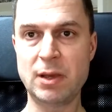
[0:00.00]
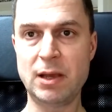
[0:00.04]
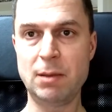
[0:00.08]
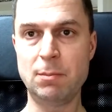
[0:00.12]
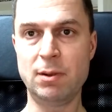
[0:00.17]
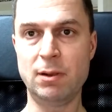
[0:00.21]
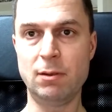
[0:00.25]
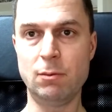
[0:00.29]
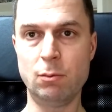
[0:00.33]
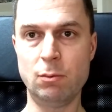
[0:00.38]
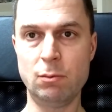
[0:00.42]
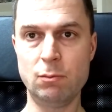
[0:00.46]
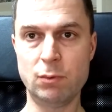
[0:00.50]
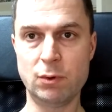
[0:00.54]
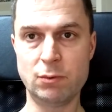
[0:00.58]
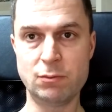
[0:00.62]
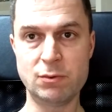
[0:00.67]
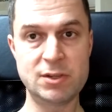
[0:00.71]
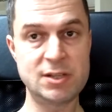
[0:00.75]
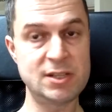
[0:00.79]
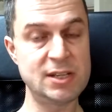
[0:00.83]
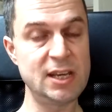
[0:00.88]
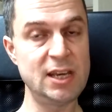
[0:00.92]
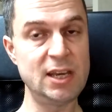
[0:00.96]
so people
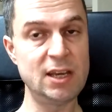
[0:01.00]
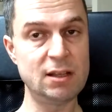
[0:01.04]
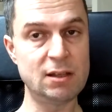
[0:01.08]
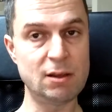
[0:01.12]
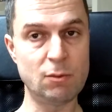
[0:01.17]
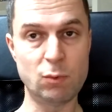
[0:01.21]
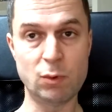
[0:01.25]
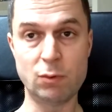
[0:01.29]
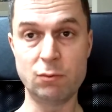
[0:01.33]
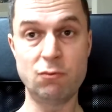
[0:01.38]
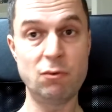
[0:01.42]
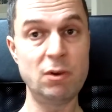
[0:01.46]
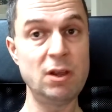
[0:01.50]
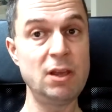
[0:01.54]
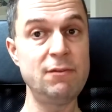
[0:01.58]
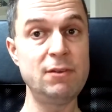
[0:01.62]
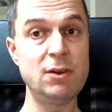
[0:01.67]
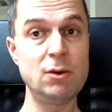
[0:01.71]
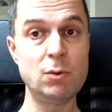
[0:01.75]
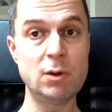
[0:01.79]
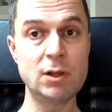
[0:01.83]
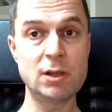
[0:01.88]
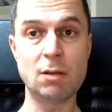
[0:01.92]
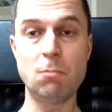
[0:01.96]
won't see it and won't
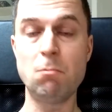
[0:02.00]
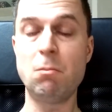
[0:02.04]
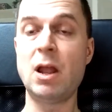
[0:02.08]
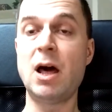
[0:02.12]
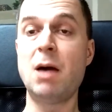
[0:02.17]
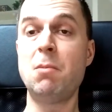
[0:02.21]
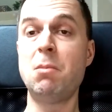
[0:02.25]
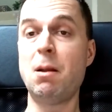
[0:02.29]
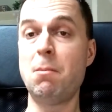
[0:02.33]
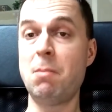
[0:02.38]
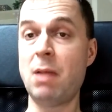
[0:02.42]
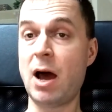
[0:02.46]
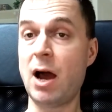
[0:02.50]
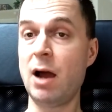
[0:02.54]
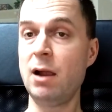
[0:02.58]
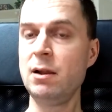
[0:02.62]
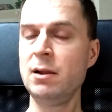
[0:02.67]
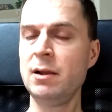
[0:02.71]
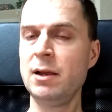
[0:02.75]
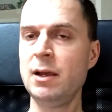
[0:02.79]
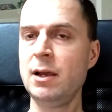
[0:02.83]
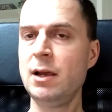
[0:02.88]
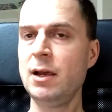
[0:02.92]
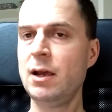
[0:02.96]
review it and blah, blah,
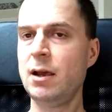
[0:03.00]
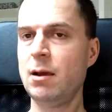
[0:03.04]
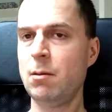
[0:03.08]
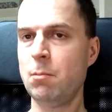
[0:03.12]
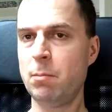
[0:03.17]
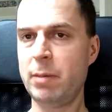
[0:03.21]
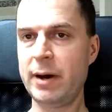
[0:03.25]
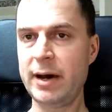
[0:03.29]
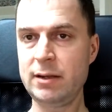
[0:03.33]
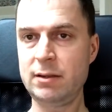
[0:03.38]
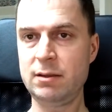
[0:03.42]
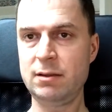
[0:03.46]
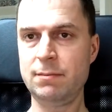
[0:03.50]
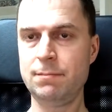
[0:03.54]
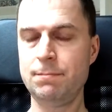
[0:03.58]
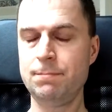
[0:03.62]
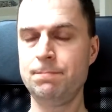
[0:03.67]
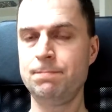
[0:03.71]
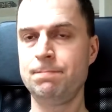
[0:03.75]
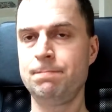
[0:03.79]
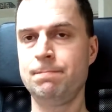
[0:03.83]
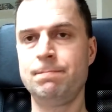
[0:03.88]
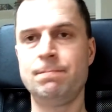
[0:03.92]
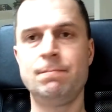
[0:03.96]
blah.
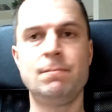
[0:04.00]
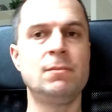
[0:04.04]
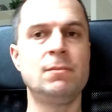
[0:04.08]
But,